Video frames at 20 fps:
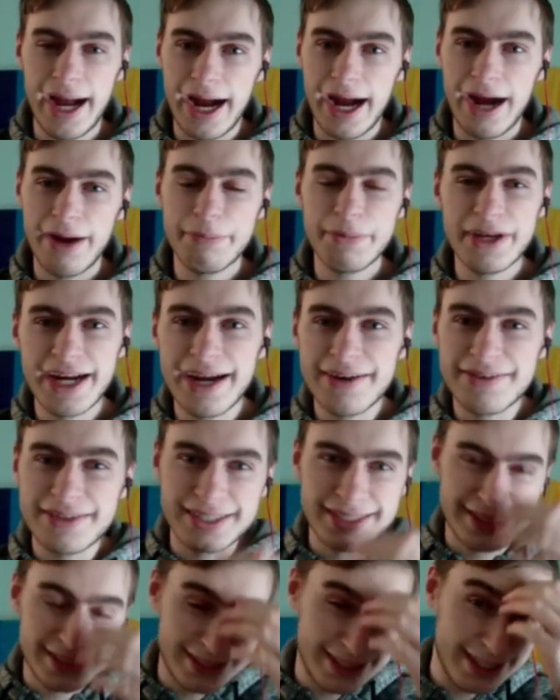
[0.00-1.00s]
I'm gonna have to
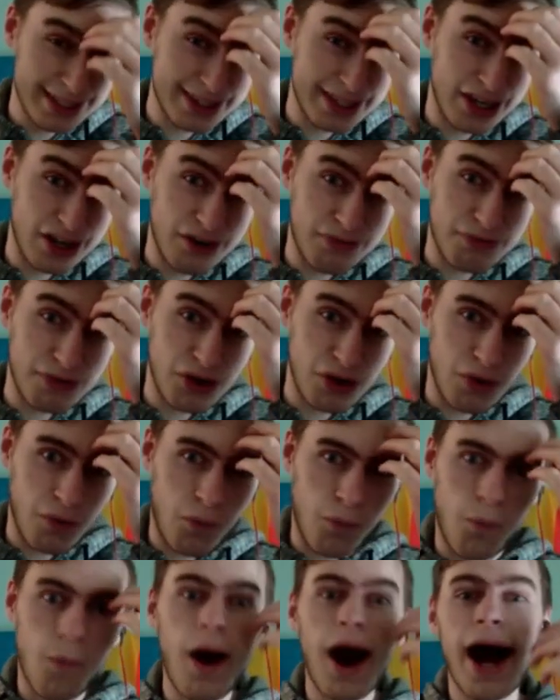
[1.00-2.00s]
sit there for a
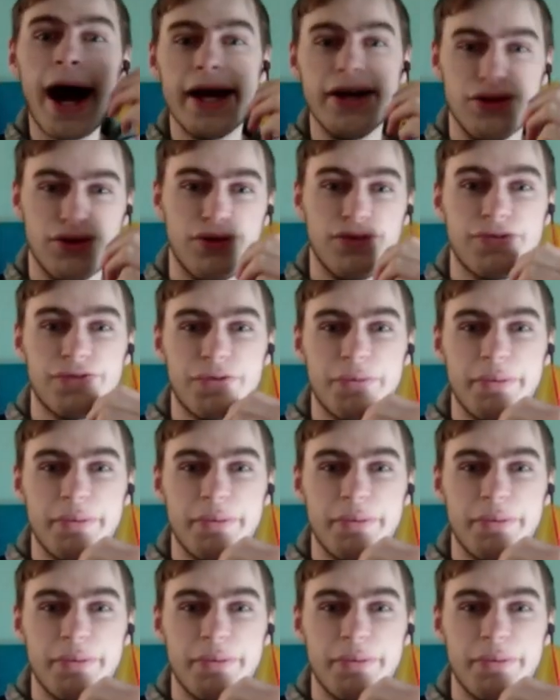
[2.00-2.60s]
while for